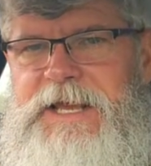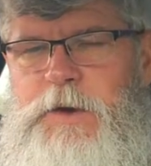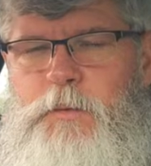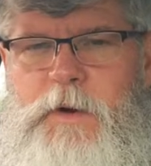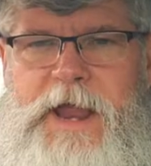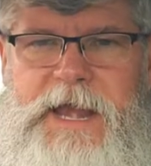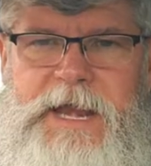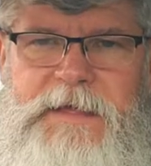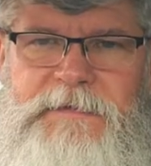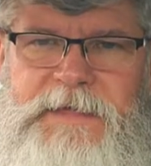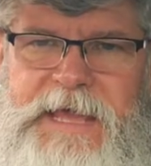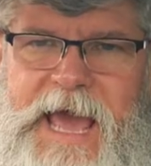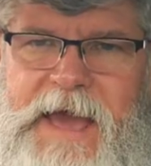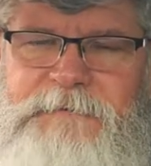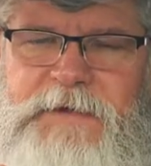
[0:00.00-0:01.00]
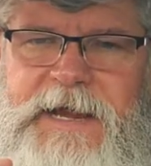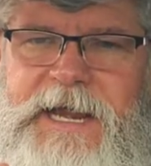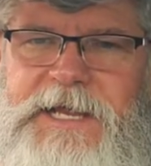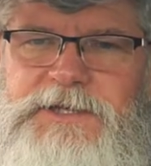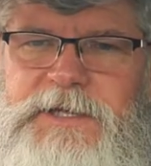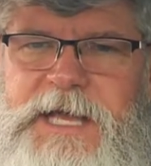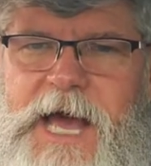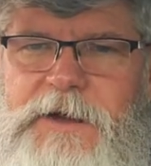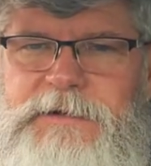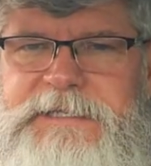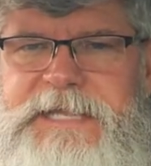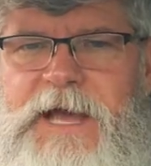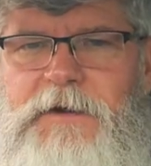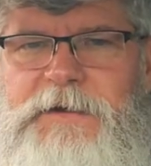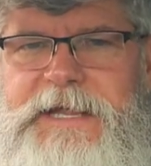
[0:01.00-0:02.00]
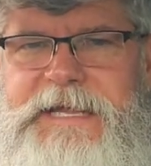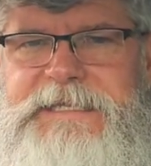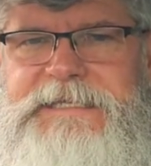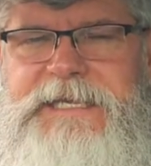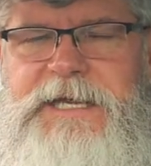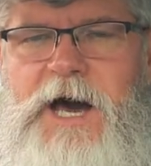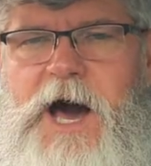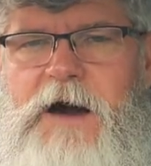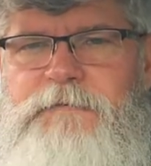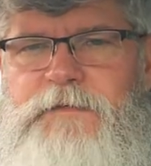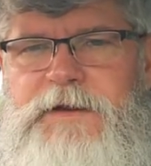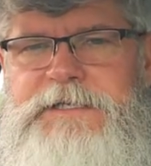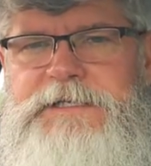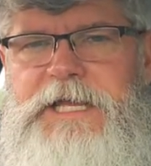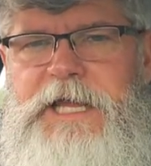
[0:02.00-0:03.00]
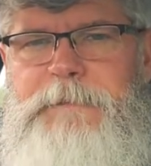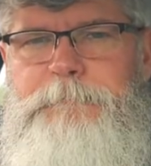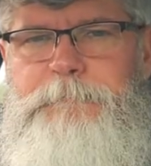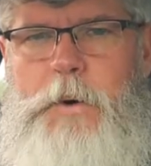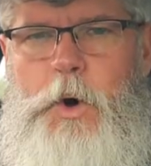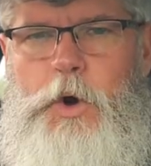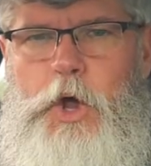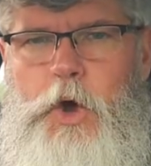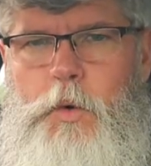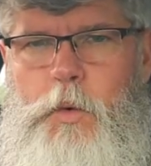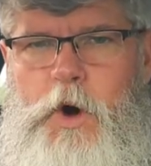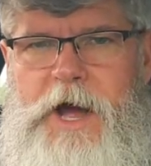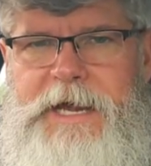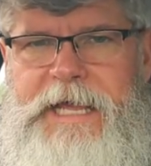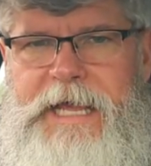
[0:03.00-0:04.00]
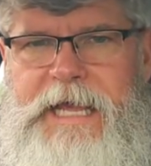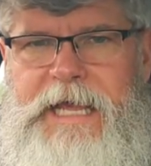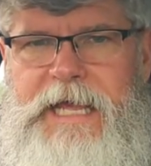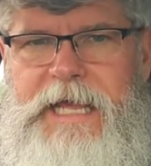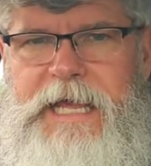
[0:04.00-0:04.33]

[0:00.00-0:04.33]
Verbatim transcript: when the African National Congress held its conference in Polokwane.